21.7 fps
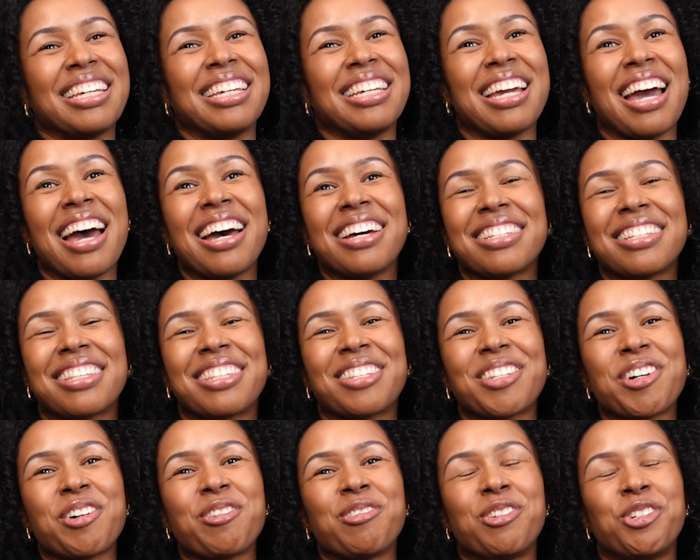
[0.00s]
Yes.
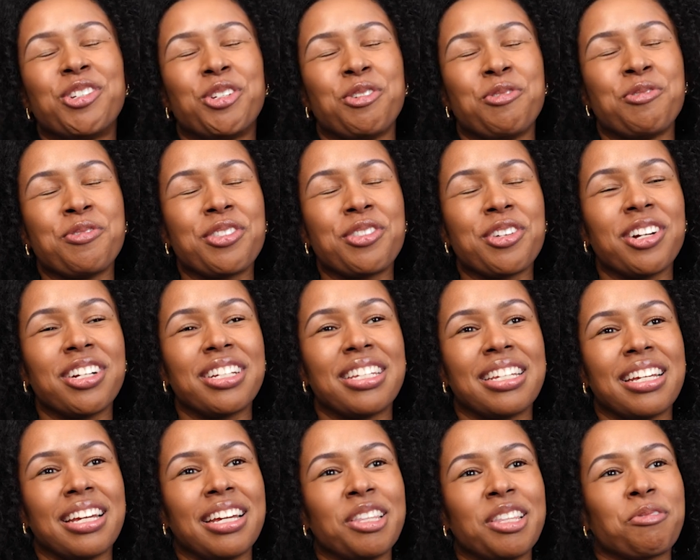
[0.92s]
So June
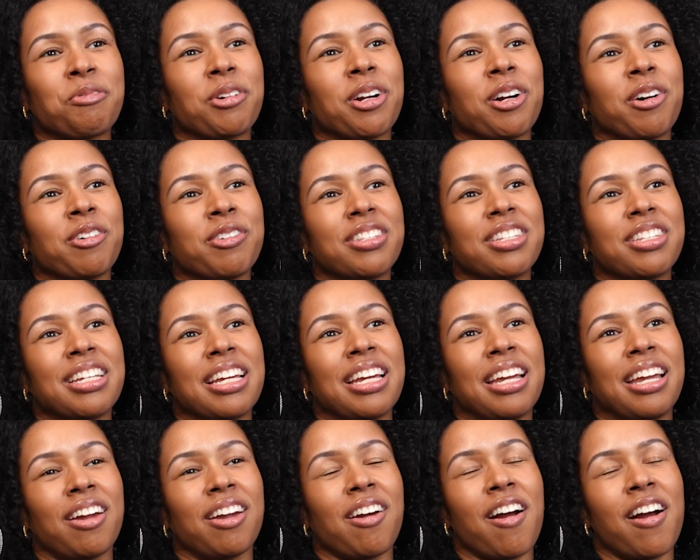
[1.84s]
13th, we're
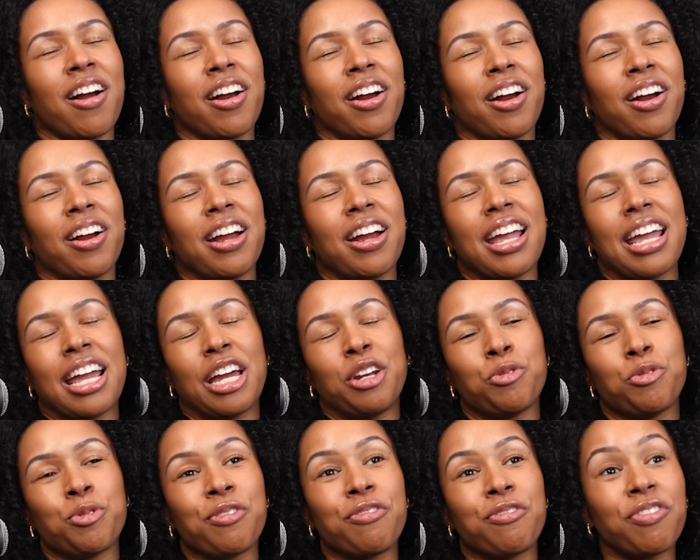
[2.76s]
hosting our
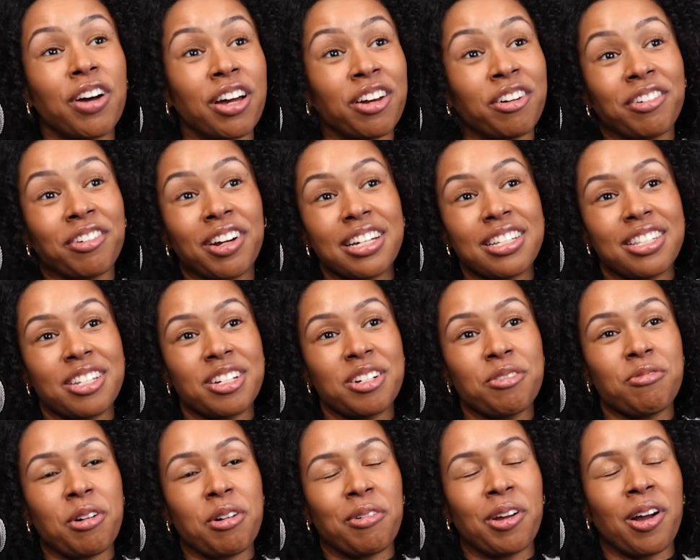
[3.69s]
annual
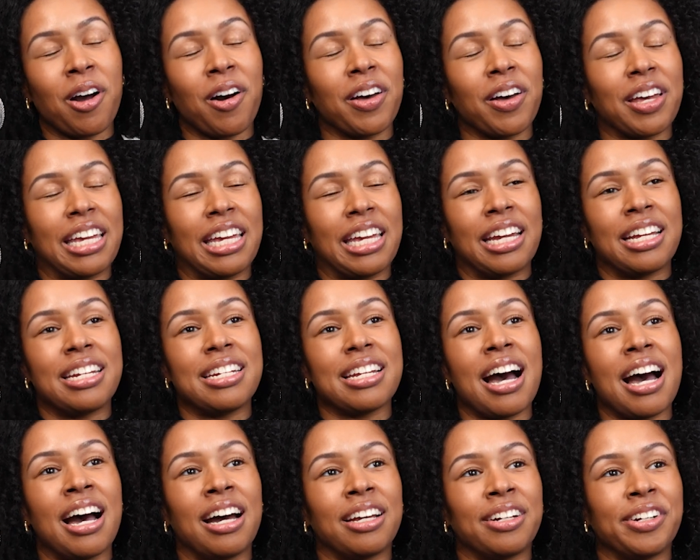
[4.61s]
fundraiser, what we call HAND
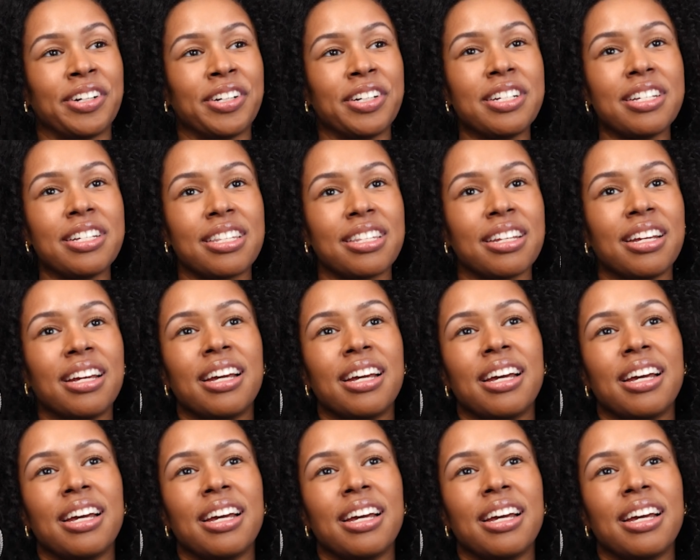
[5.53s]
Honors.